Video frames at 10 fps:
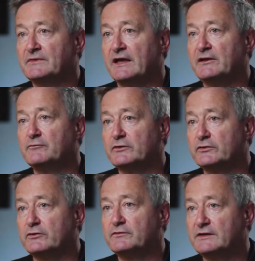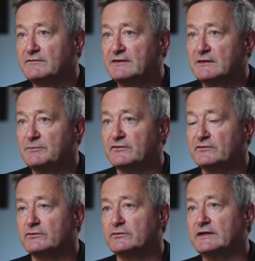And in return for giving them the
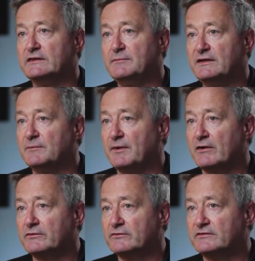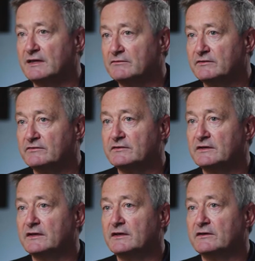story, the media partners give us
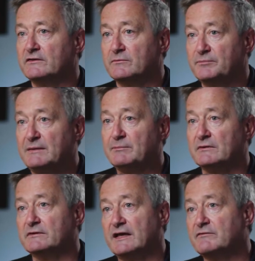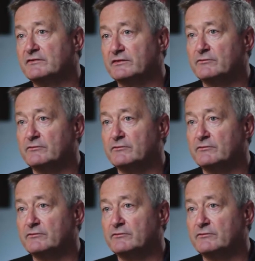their people, they give us their